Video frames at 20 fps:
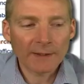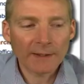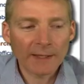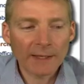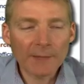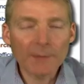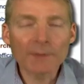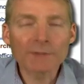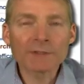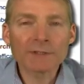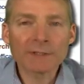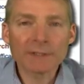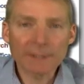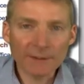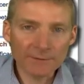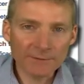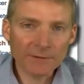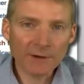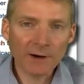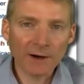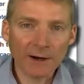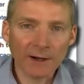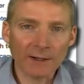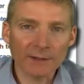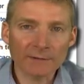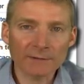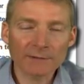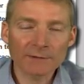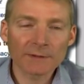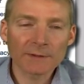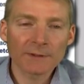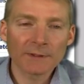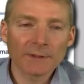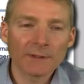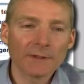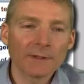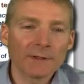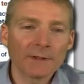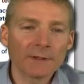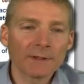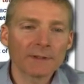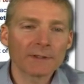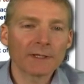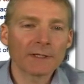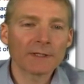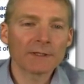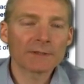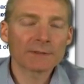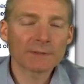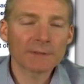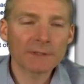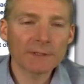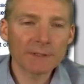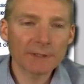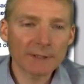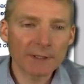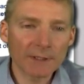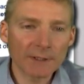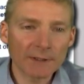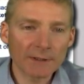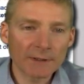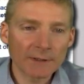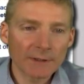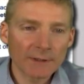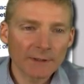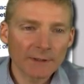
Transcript: able to give cause. Okay, so then you can